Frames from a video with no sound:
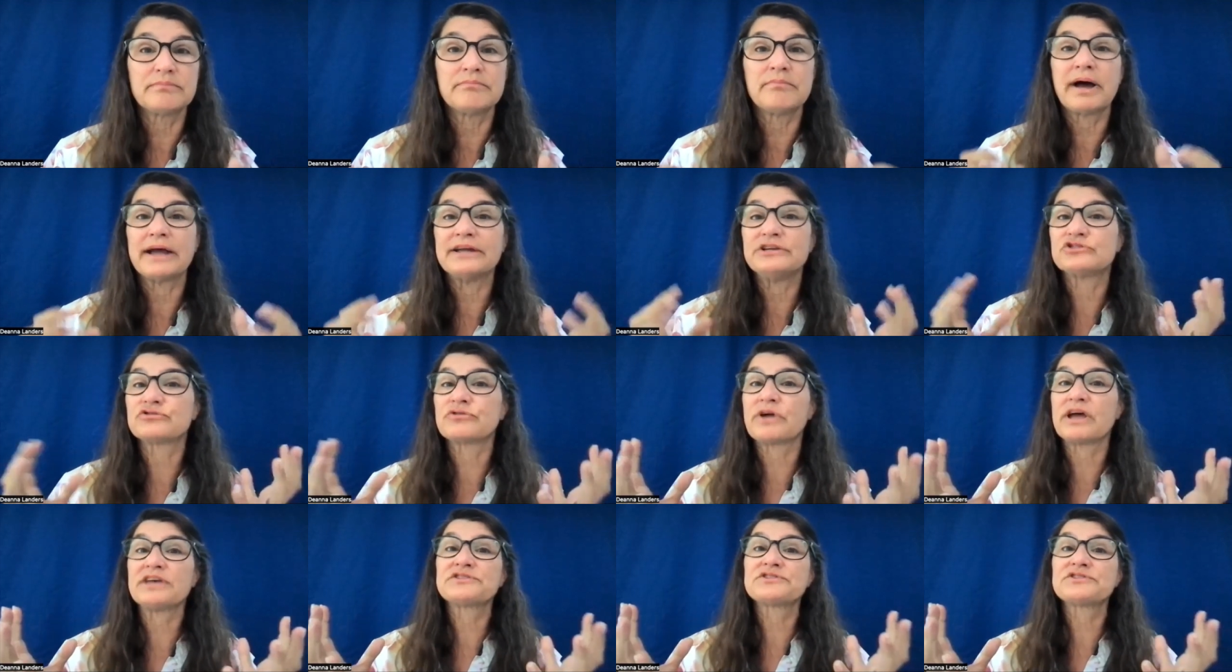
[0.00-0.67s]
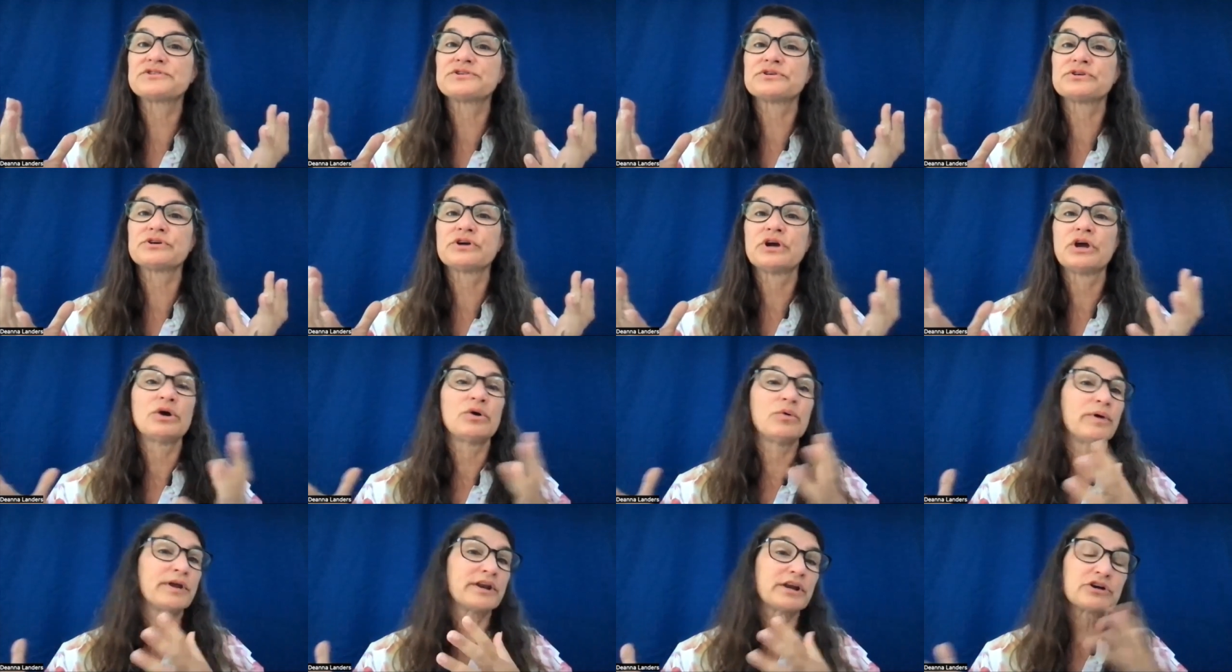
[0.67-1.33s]
My dresser
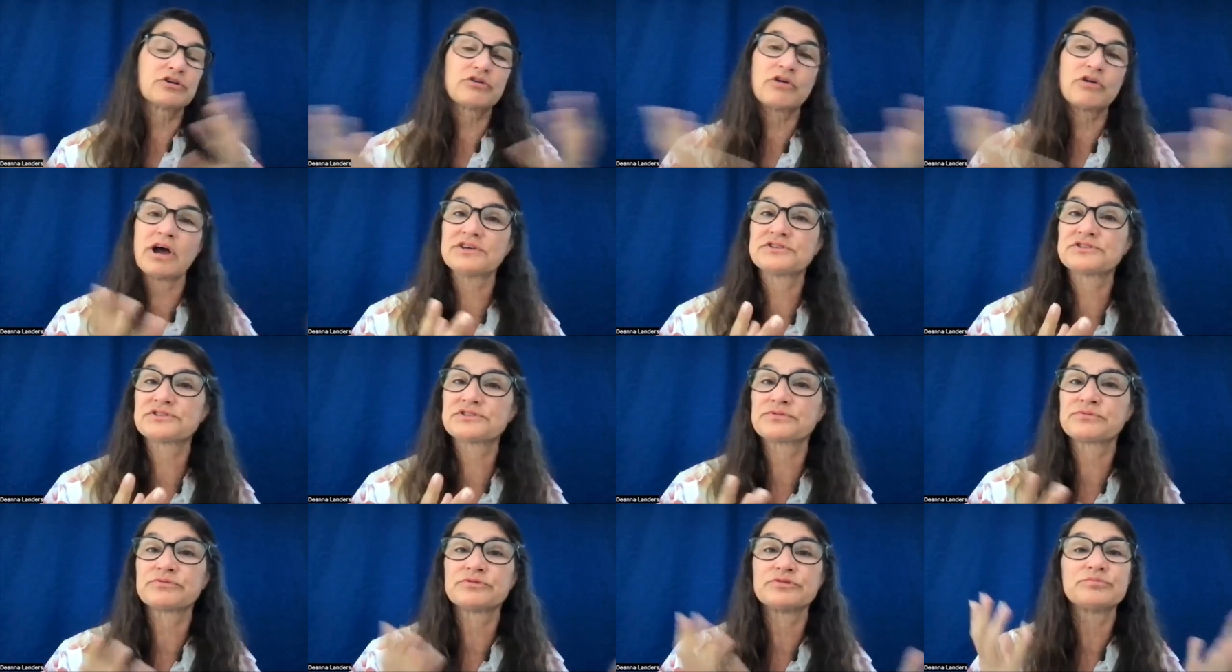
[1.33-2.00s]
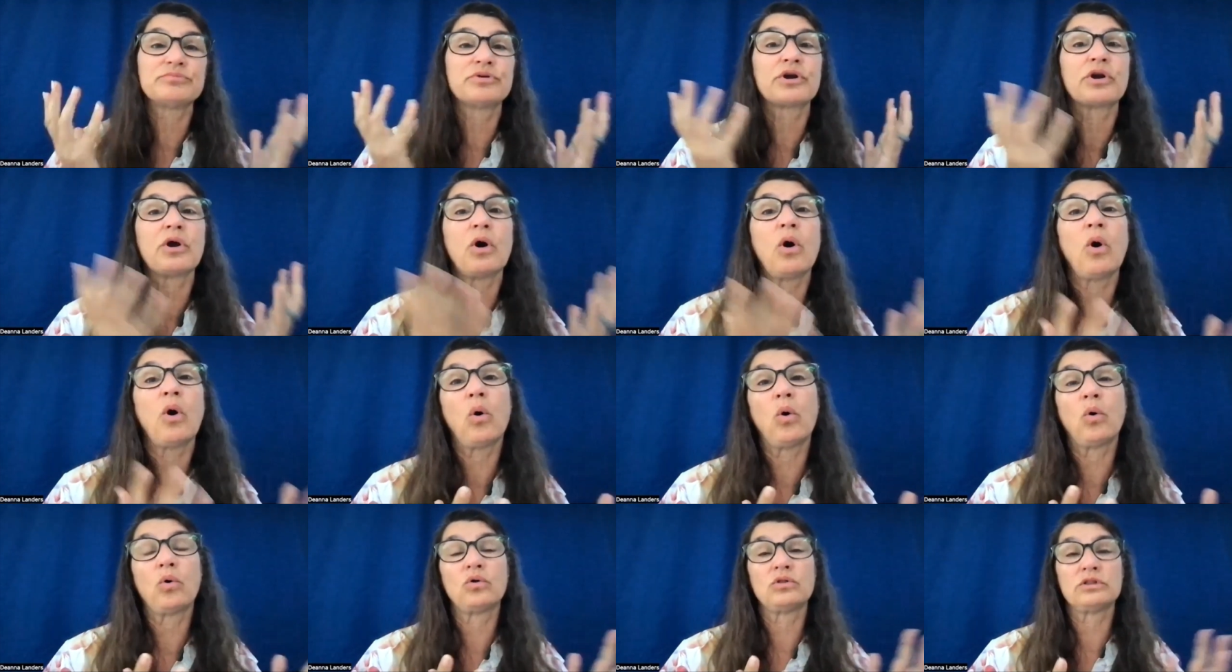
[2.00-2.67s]
went across the room, put a
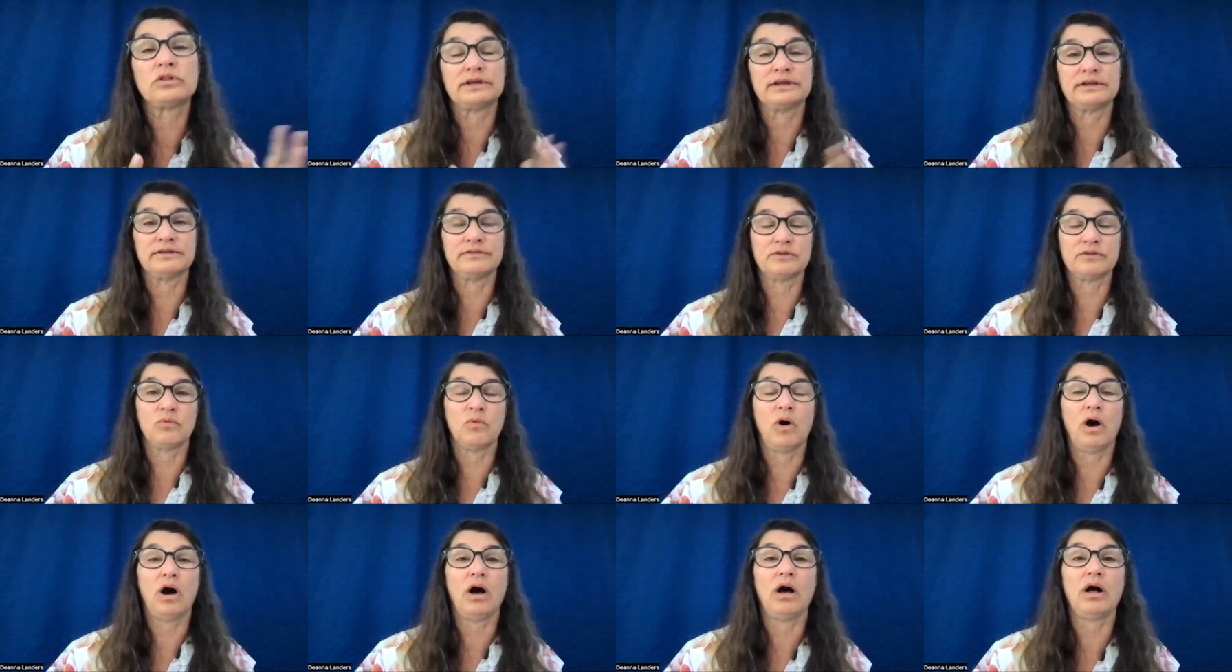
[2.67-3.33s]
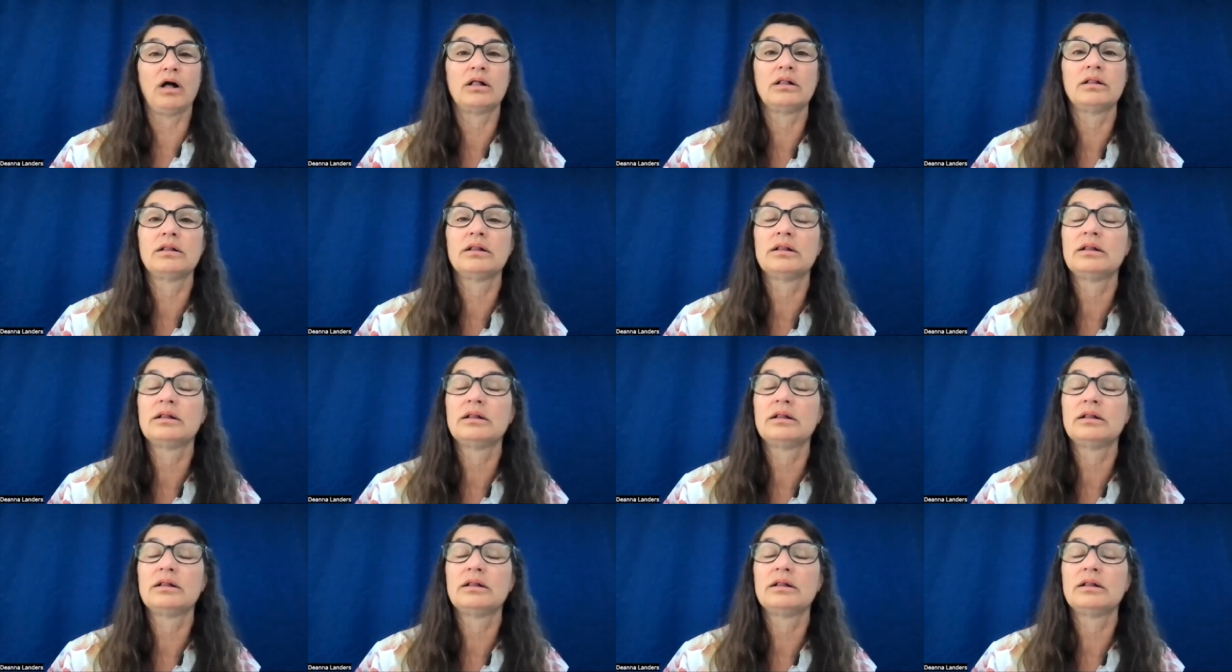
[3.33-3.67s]
hole in the wall.